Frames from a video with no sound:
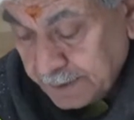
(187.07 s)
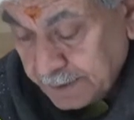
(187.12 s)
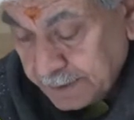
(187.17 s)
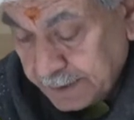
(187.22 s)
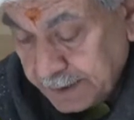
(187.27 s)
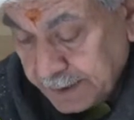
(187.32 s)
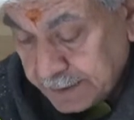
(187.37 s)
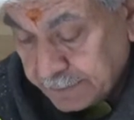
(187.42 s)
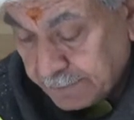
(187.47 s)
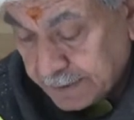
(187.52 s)

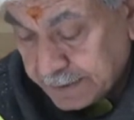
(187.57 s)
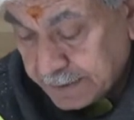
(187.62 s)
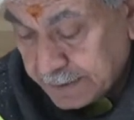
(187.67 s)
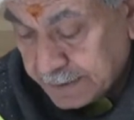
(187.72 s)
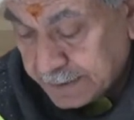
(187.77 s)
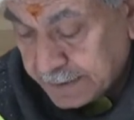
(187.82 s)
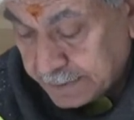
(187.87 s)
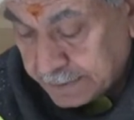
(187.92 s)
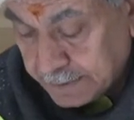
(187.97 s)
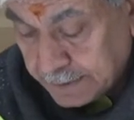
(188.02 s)
This
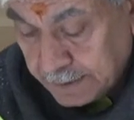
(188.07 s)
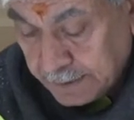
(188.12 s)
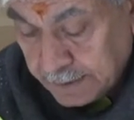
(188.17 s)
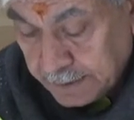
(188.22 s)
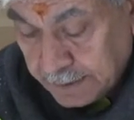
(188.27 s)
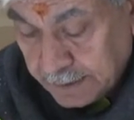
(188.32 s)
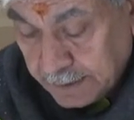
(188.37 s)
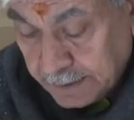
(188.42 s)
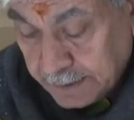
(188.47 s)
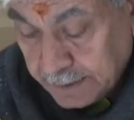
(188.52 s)
was
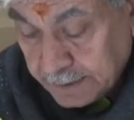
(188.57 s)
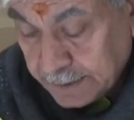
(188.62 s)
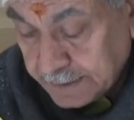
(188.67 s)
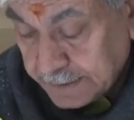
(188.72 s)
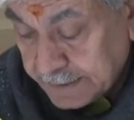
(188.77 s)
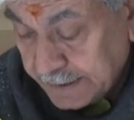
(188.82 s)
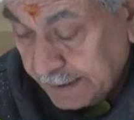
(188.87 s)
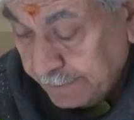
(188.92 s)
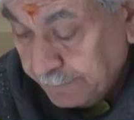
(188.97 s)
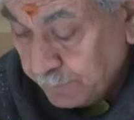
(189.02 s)
the
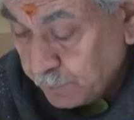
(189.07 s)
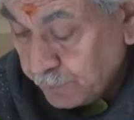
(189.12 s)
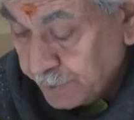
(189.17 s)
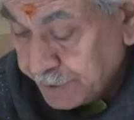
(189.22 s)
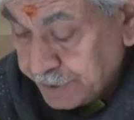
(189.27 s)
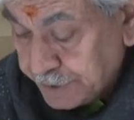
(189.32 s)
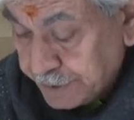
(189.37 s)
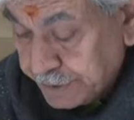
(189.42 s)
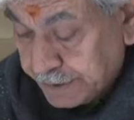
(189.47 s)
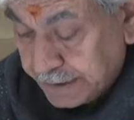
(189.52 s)
same
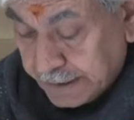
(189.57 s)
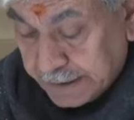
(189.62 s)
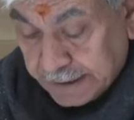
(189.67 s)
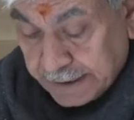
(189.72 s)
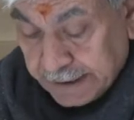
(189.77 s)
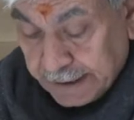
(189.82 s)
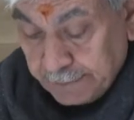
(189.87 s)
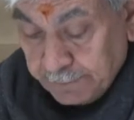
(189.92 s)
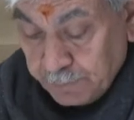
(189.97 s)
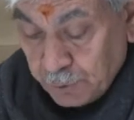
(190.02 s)
question that
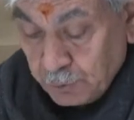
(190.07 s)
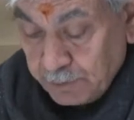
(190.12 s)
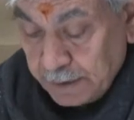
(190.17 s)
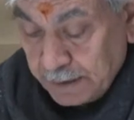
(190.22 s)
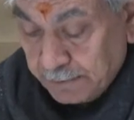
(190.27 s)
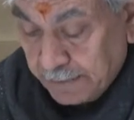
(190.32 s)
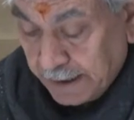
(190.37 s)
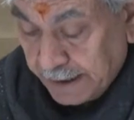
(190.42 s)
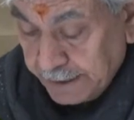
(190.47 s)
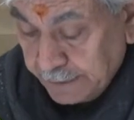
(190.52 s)
came to my
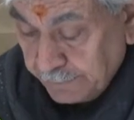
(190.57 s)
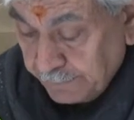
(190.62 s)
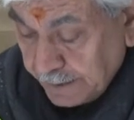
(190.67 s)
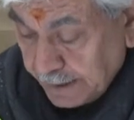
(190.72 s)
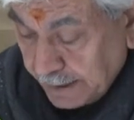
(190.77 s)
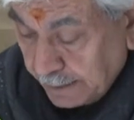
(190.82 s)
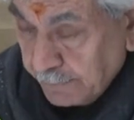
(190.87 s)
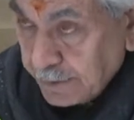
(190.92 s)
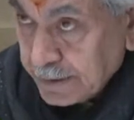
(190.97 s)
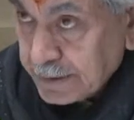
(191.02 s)
mind
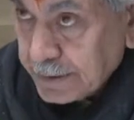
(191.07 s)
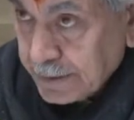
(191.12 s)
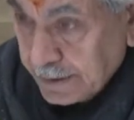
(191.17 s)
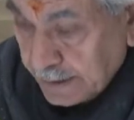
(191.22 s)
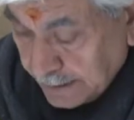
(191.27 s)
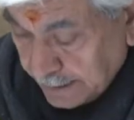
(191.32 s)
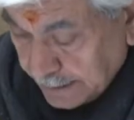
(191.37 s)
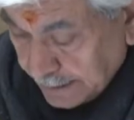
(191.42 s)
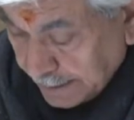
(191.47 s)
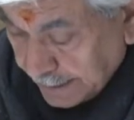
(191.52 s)
when I was
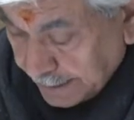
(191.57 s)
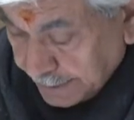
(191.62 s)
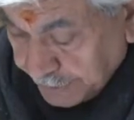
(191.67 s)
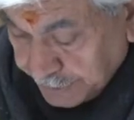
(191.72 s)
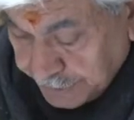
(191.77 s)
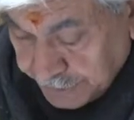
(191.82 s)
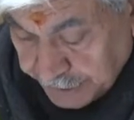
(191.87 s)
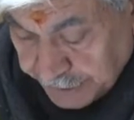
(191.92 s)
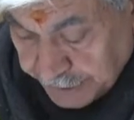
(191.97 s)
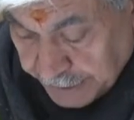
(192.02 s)
an
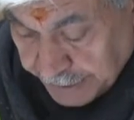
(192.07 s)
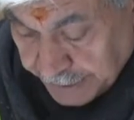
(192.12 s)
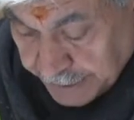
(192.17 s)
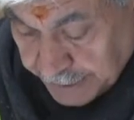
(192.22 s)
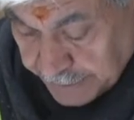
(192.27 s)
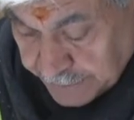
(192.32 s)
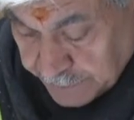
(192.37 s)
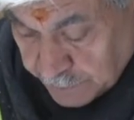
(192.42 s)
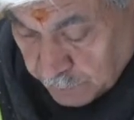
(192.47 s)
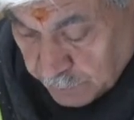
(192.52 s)

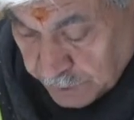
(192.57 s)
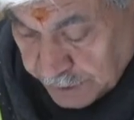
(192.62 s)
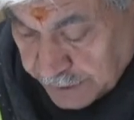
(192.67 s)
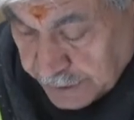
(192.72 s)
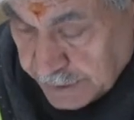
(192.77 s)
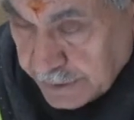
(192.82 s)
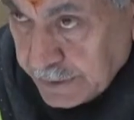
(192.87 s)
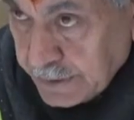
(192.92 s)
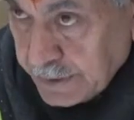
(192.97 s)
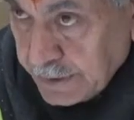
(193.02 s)
engineering
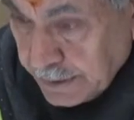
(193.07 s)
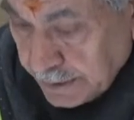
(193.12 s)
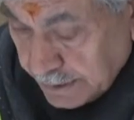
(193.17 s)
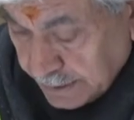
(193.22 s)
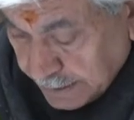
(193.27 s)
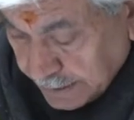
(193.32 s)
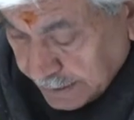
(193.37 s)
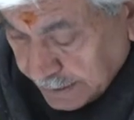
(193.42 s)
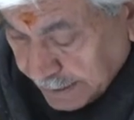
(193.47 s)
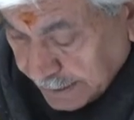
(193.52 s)
student
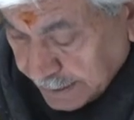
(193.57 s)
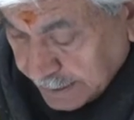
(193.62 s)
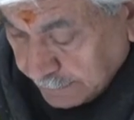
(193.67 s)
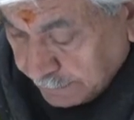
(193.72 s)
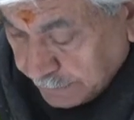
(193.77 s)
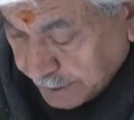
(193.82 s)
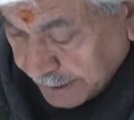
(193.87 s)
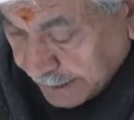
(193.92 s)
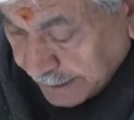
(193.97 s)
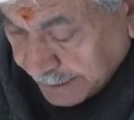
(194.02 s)
at the
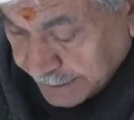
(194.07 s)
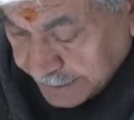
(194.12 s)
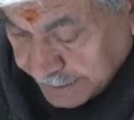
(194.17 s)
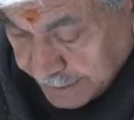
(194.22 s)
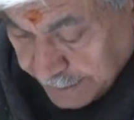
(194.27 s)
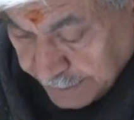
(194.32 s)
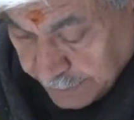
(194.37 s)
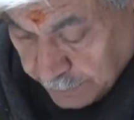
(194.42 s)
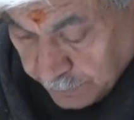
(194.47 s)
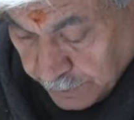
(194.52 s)
Banaras
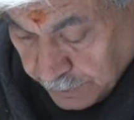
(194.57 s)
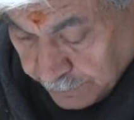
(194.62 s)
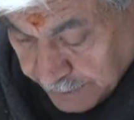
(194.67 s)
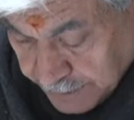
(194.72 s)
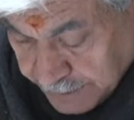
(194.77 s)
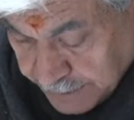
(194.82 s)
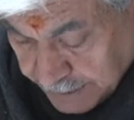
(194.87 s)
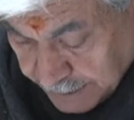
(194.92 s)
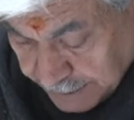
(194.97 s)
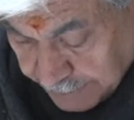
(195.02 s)
Hindu
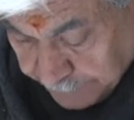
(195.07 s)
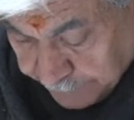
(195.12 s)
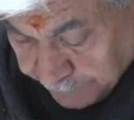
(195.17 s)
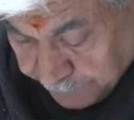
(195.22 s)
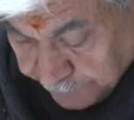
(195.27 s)
University.